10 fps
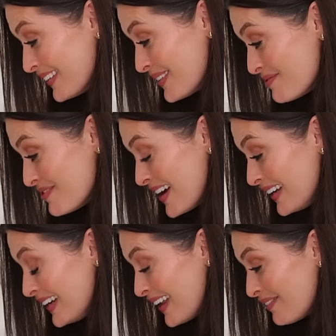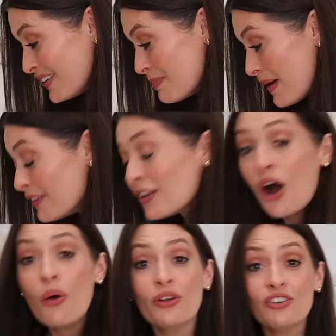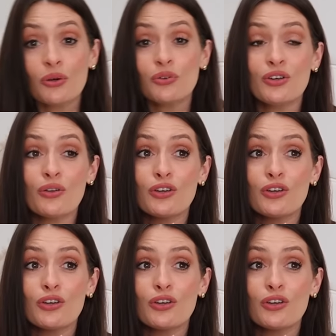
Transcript: Some really lovely bits. Oh, and she also got the